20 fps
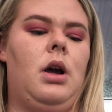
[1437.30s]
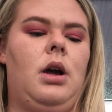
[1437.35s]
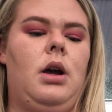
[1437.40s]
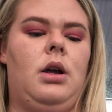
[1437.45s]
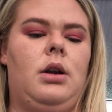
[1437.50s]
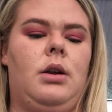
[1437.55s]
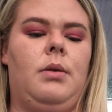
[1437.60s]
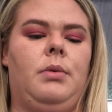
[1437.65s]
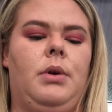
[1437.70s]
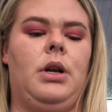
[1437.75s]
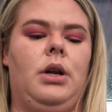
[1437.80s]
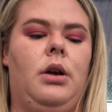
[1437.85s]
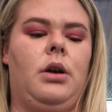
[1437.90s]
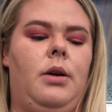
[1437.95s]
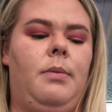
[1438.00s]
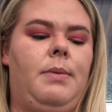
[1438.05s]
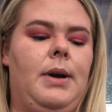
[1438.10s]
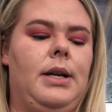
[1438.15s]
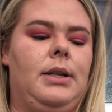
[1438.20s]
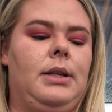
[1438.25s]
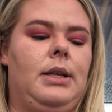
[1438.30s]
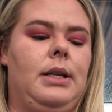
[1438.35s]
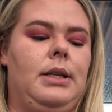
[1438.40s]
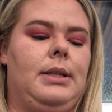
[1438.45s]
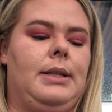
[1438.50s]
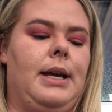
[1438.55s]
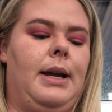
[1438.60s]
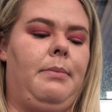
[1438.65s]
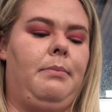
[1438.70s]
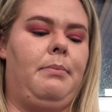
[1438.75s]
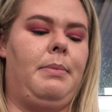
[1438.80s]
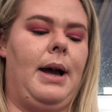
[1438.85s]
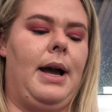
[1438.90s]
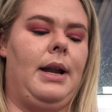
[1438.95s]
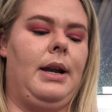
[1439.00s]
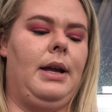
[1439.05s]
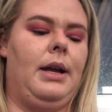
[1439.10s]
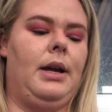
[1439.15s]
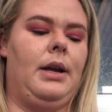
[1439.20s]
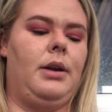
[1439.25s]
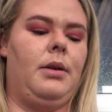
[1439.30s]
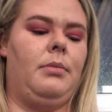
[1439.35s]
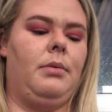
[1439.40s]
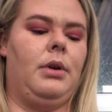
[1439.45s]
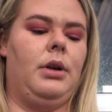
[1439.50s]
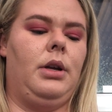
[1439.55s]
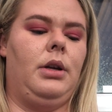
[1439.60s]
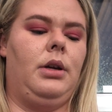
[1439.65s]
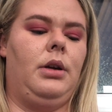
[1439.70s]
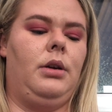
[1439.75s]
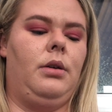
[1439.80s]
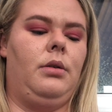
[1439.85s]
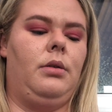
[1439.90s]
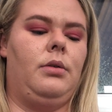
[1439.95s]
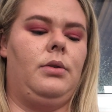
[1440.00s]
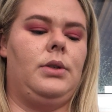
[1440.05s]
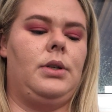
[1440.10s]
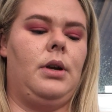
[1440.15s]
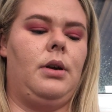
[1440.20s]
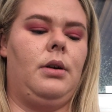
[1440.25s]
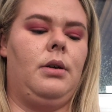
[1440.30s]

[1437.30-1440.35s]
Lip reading: And I'm going to go back to the same palette, and I'm going to use...